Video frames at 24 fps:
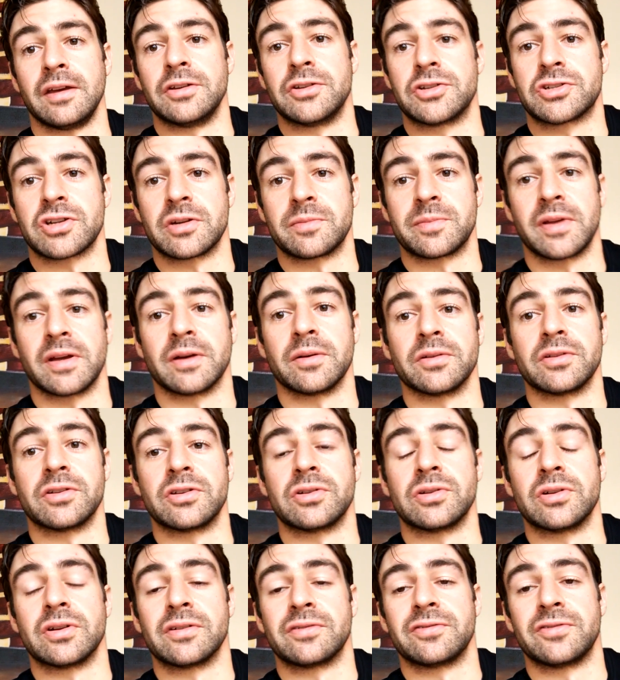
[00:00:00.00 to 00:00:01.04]
You should be able to
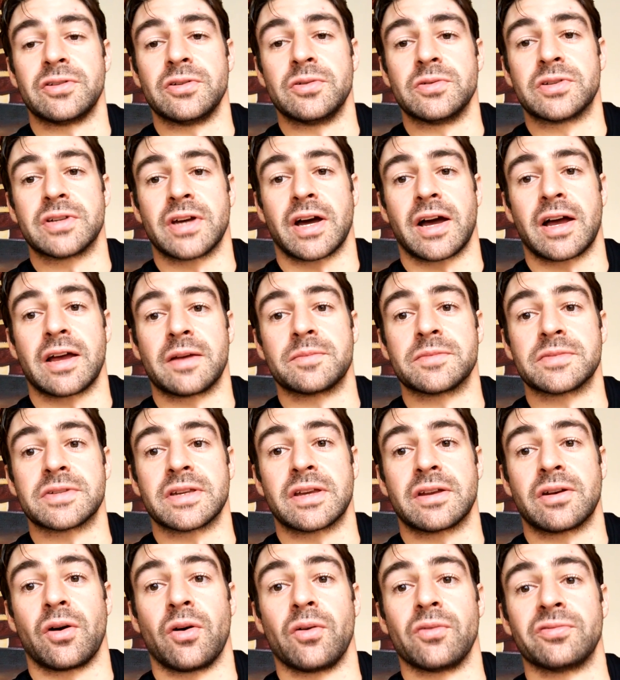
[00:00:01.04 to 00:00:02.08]
do it a few times
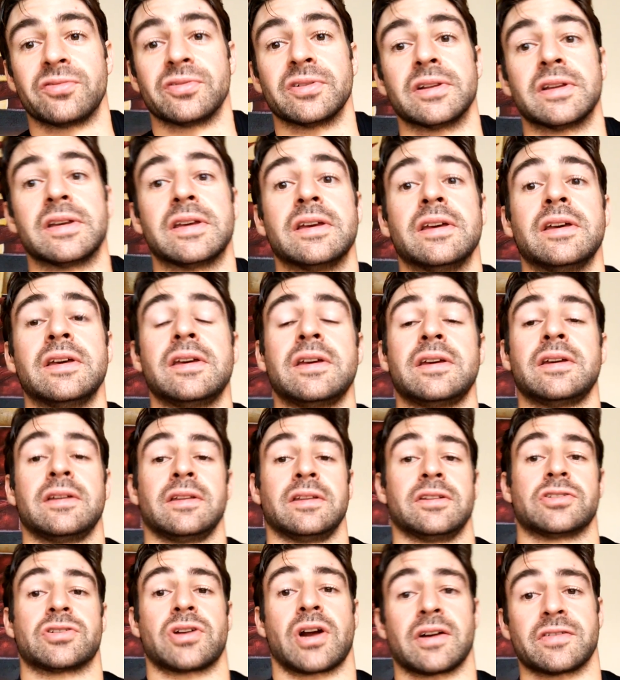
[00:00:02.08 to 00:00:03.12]
and hopefully
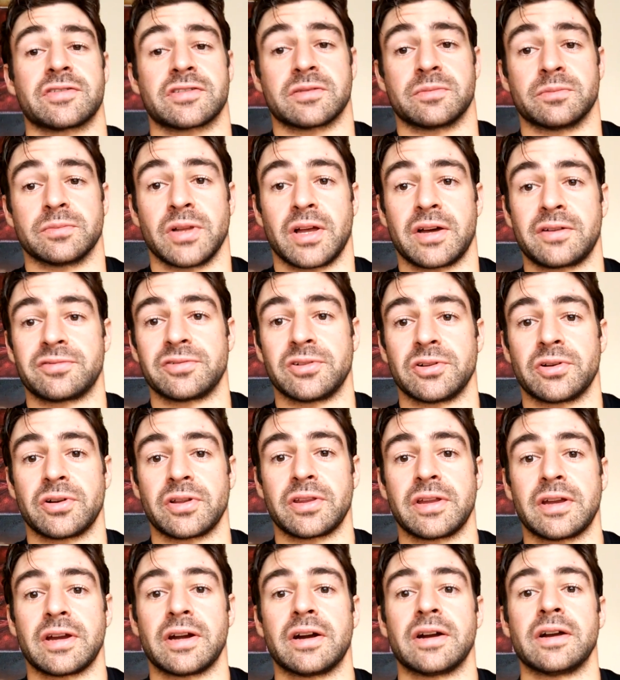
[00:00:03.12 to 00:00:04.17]
drive some blood flow to
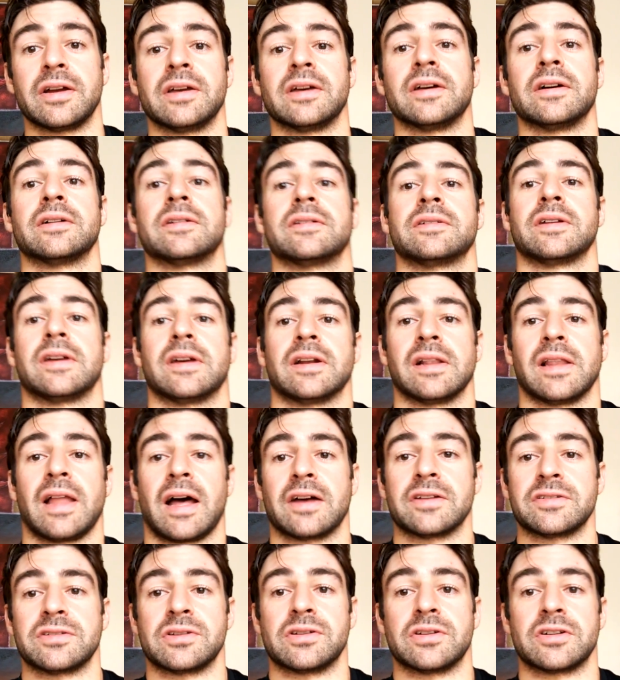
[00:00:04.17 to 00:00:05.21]
the area. It
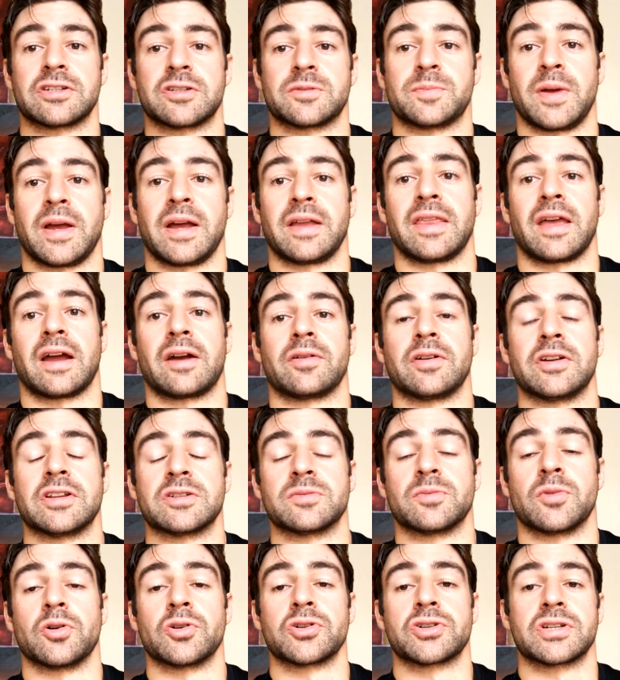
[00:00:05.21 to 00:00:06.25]
allows you to expand that range
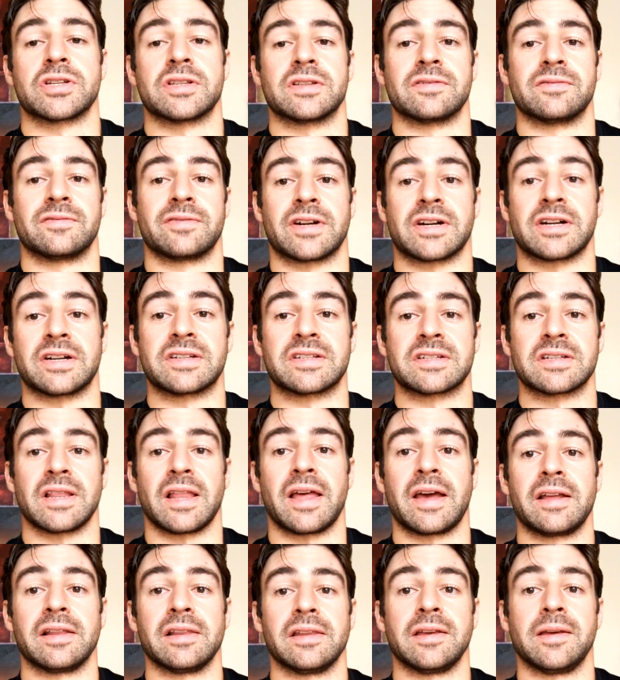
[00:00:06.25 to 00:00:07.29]
of motion very
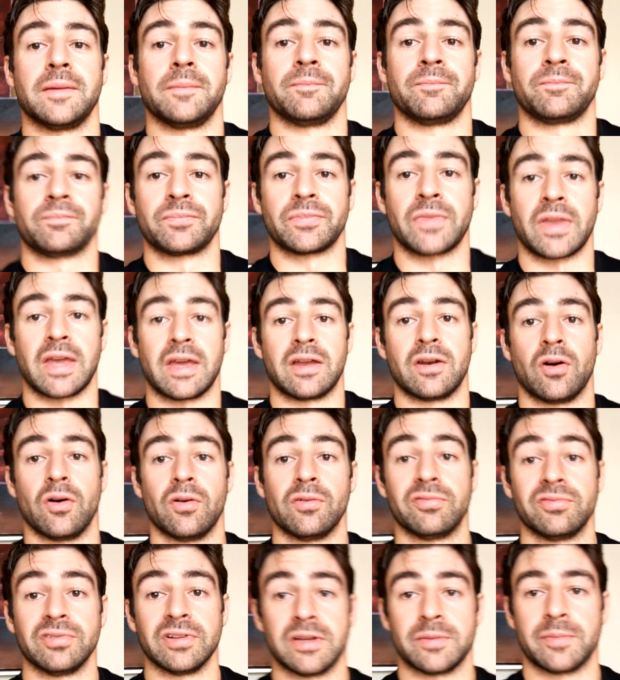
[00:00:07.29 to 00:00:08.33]
slightly. And
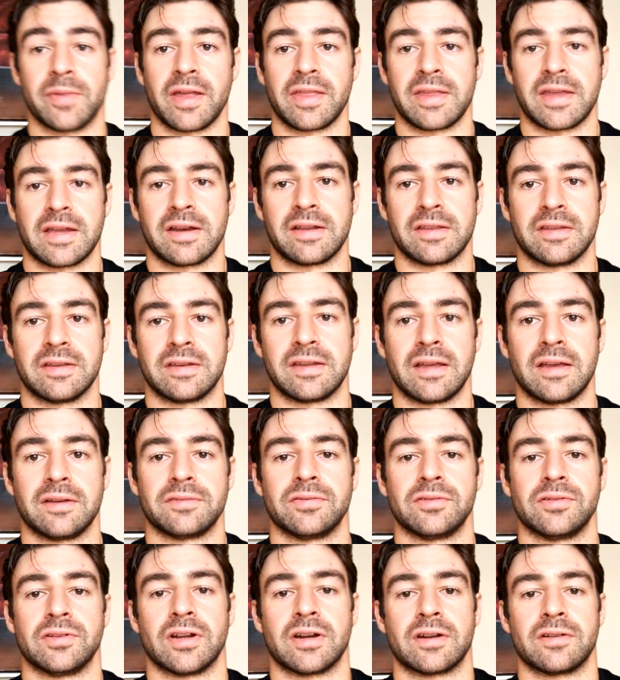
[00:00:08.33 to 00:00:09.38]
hopefully by the end of the day, if
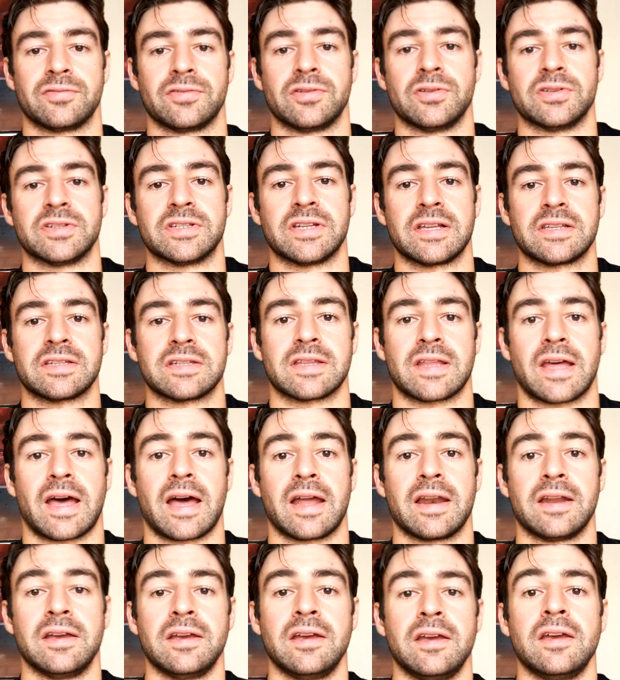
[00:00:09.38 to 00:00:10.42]
you've done a few sets of
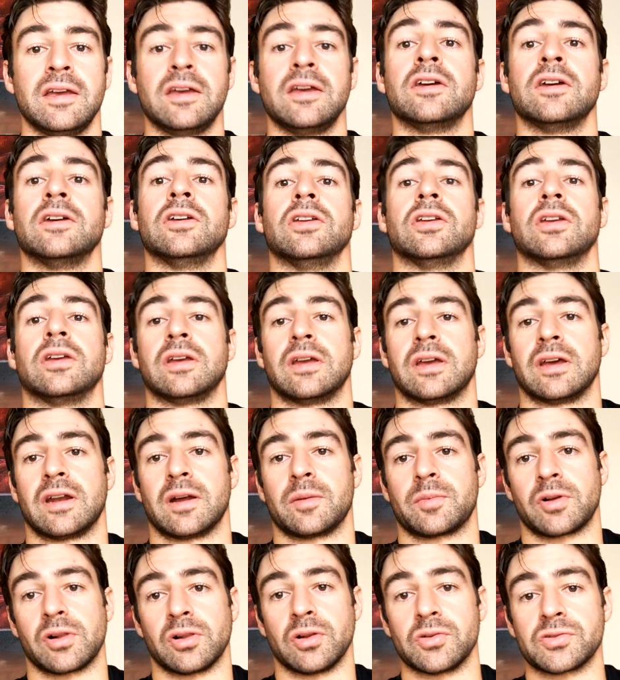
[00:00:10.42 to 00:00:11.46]
that, you can get
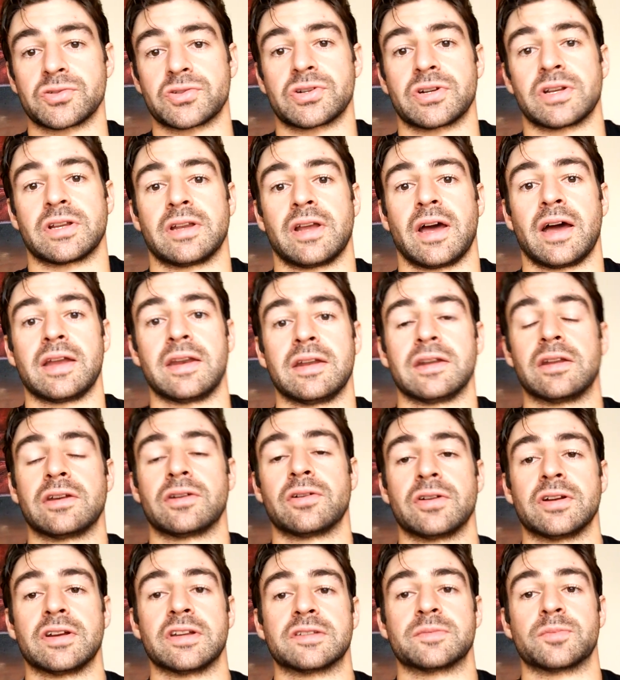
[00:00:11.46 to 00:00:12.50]
up closer to 90
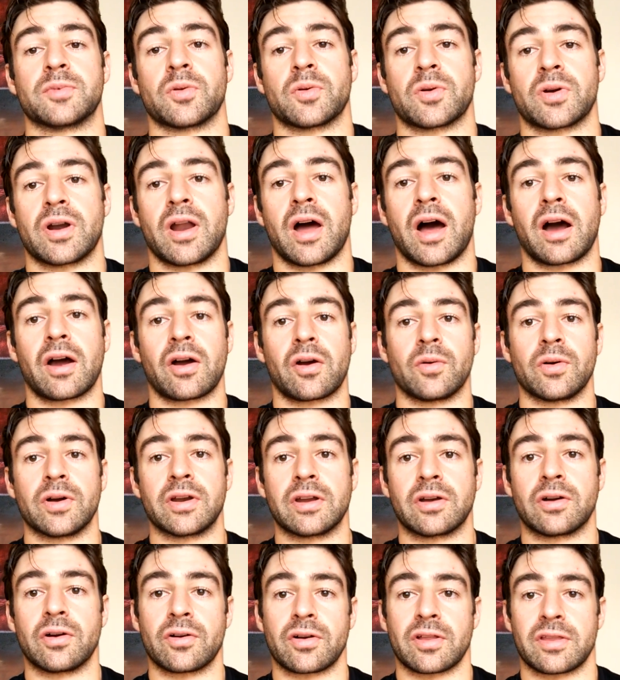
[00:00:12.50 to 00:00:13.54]
degrees. But we're not going
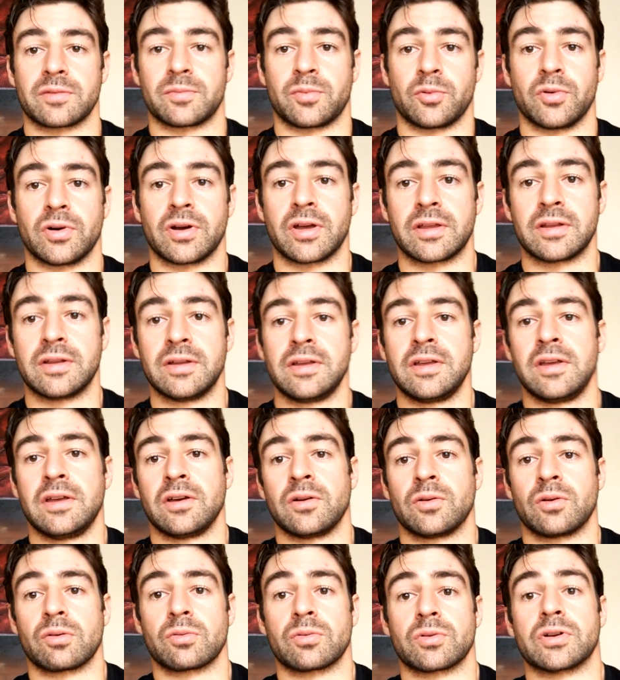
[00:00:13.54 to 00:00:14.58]
to go to the point
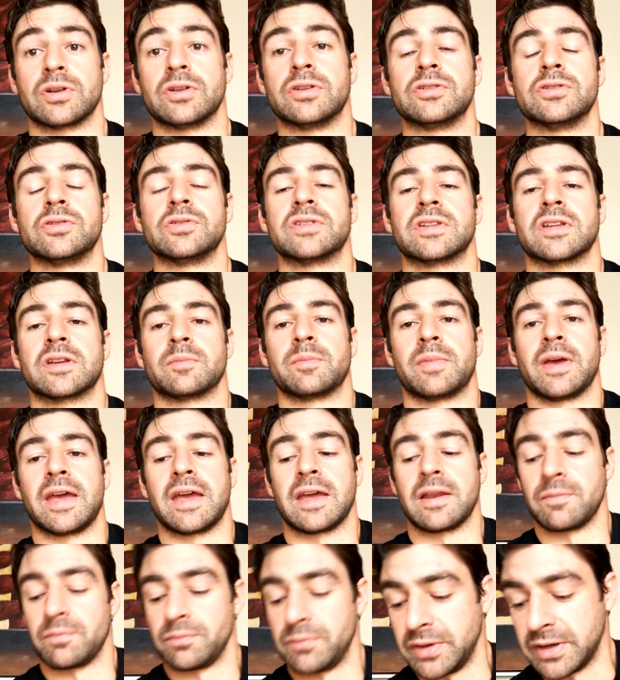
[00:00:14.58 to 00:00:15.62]
where we're inducing
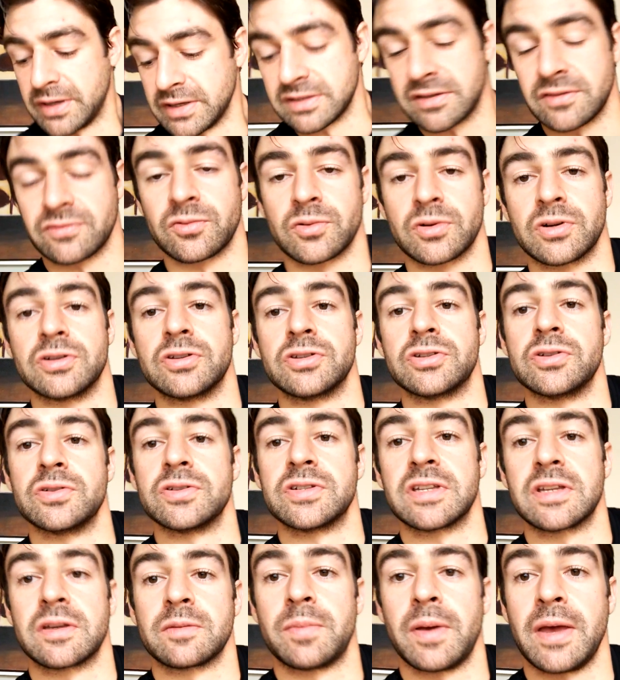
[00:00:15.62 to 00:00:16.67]
pain, because if we're
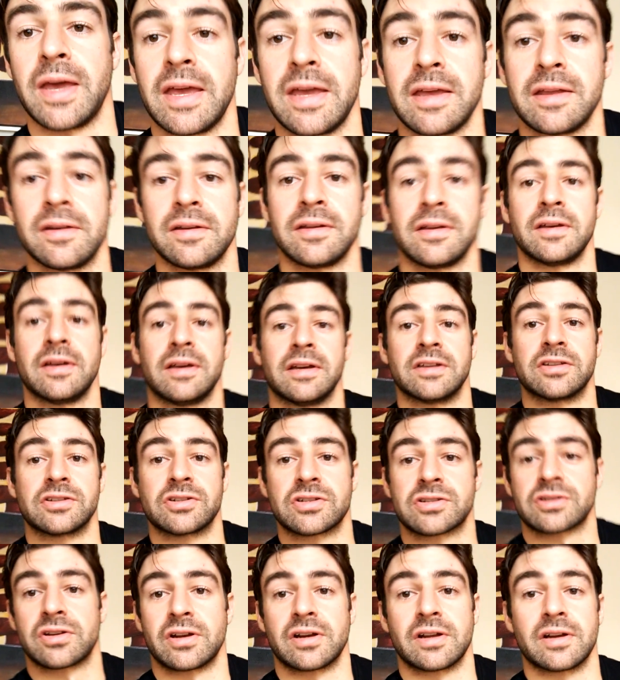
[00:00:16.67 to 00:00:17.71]
inducing pain, it's
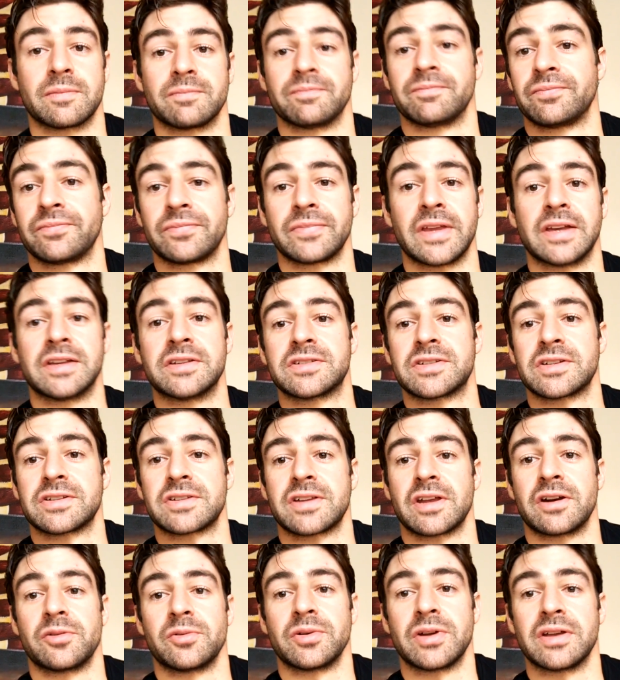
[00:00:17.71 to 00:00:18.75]
just
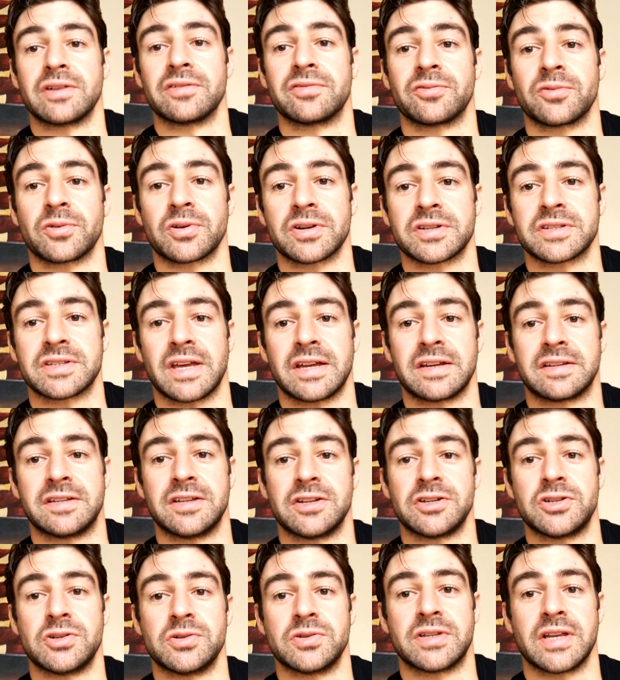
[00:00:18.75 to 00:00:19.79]
gonna reinforce that
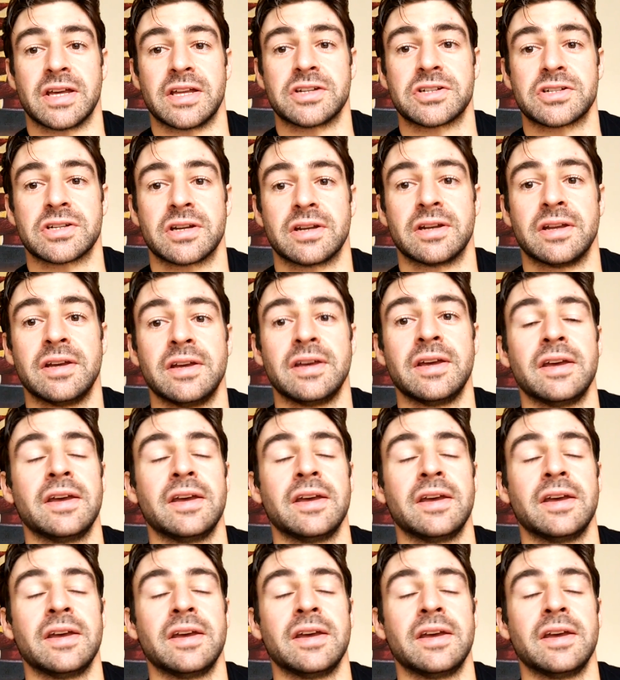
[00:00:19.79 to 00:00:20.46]
tissue tension